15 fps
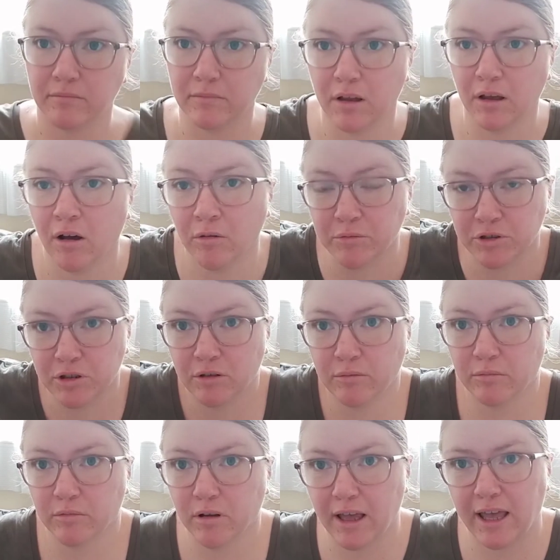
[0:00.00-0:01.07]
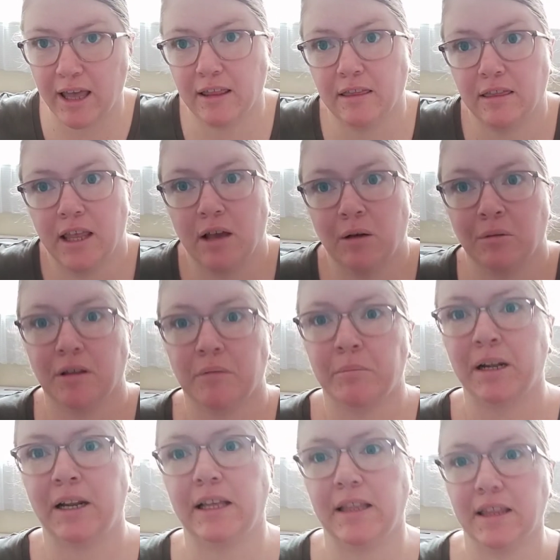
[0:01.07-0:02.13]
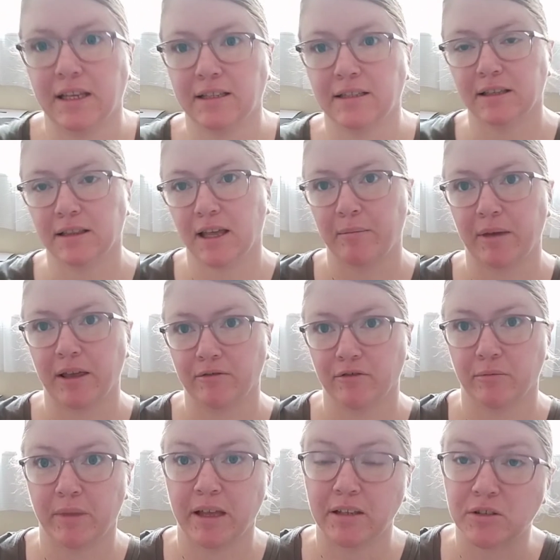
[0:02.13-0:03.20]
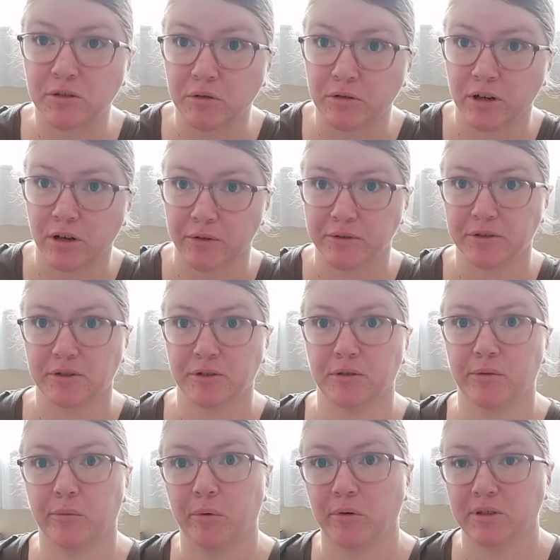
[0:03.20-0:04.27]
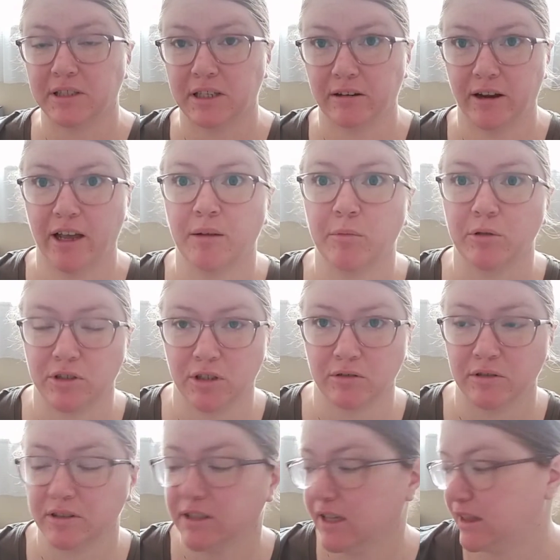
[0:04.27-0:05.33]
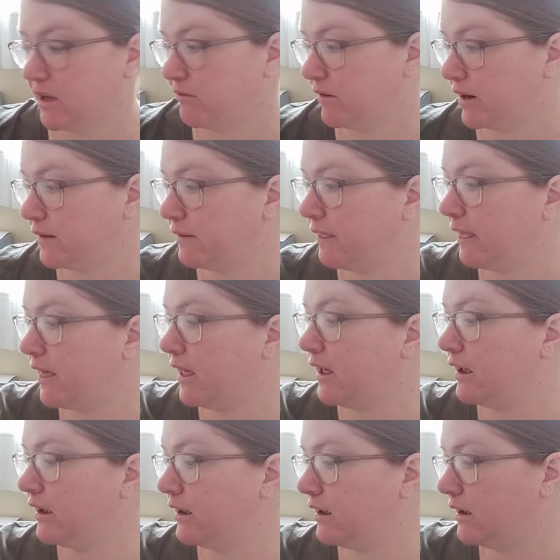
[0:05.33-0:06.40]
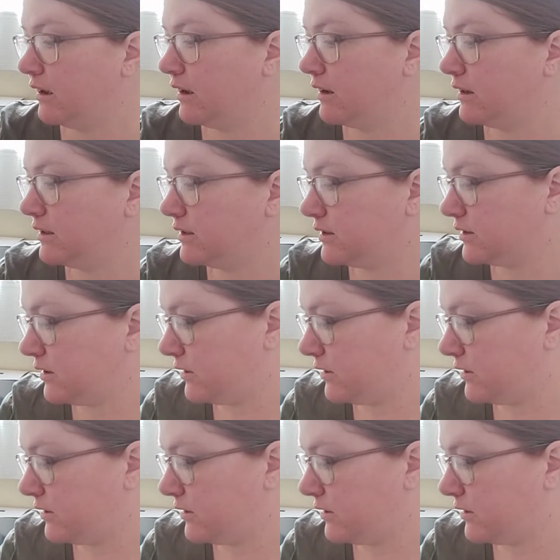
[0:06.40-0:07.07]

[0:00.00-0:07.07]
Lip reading: op shop, and all the money and things that they make from that store goes towards their animal shelters that they run. So